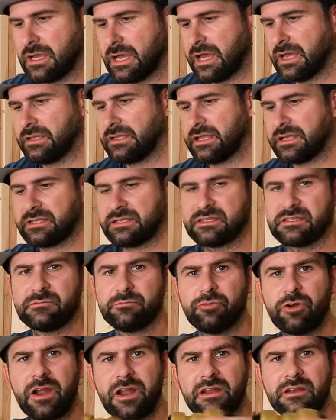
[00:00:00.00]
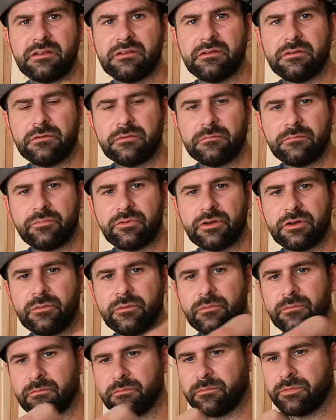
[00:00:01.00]
I like this brand pretty,
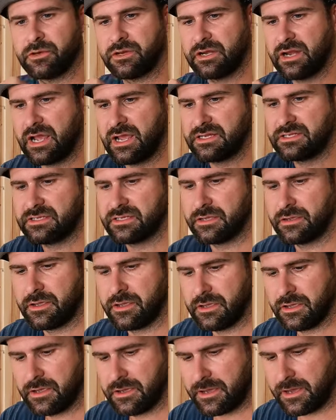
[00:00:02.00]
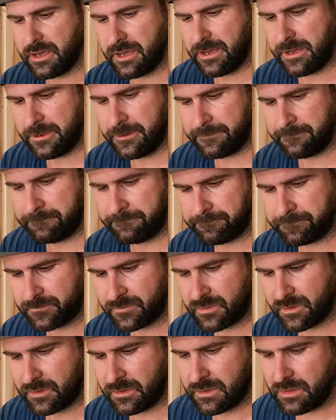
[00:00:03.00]
pretty nice. Um,
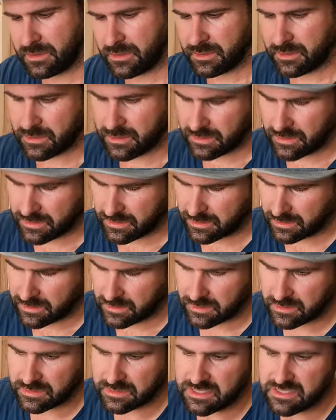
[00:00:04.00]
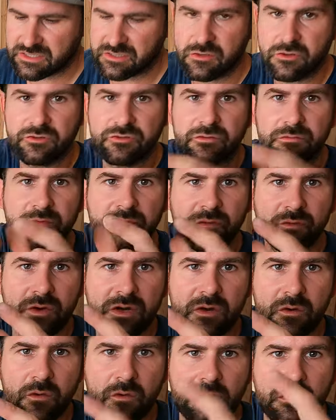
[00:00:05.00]
this goes from three
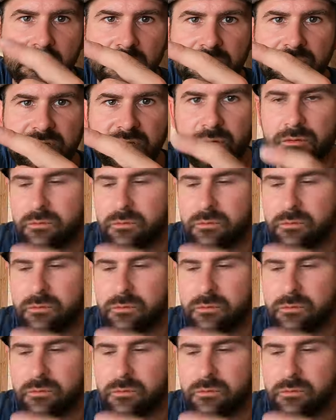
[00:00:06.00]
quarter to